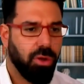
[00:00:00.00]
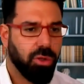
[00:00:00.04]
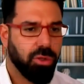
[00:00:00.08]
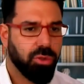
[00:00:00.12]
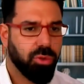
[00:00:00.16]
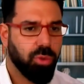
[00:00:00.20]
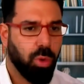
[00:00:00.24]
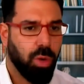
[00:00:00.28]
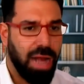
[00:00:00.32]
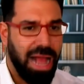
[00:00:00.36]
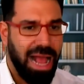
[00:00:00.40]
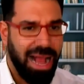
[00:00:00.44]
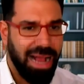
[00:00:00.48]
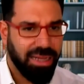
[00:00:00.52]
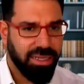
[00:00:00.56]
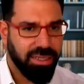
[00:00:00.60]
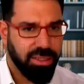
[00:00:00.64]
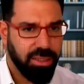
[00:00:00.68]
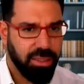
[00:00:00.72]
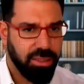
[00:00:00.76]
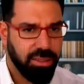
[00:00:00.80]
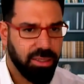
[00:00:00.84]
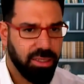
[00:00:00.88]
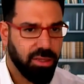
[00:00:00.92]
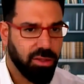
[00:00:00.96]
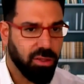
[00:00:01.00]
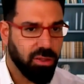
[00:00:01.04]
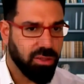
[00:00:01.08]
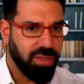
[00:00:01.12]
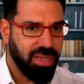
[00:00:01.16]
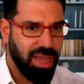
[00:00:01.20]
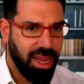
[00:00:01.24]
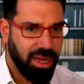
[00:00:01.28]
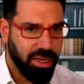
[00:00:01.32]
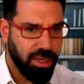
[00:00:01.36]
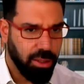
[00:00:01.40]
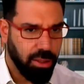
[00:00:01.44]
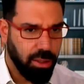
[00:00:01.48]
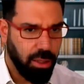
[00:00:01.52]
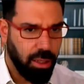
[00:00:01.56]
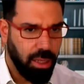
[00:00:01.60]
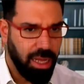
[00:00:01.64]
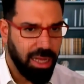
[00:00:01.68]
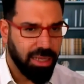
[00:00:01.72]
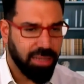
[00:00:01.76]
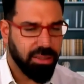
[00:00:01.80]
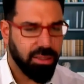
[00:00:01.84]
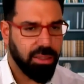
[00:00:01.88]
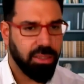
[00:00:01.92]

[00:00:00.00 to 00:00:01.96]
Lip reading: Those were accidents, either technical